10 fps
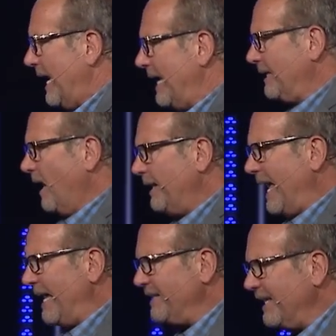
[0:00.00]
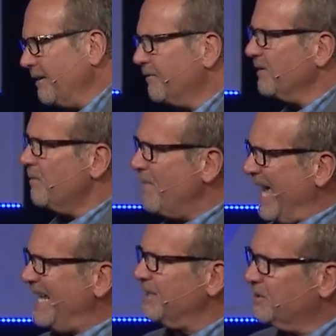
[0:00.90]
And God had to give
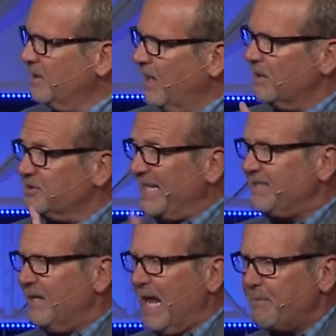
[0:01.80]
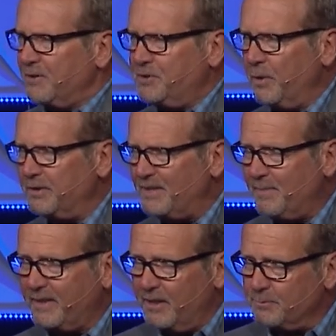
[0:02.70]
man a, uh, Satan an opportunity
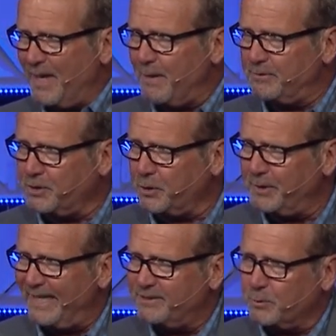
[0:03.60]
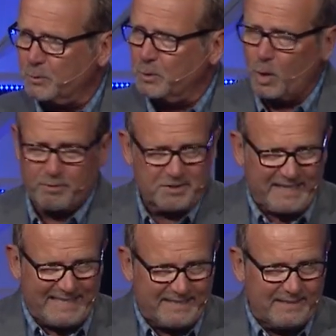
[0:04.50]
because man was created to rule over
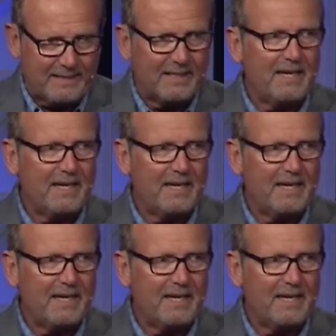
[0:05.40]
Satan.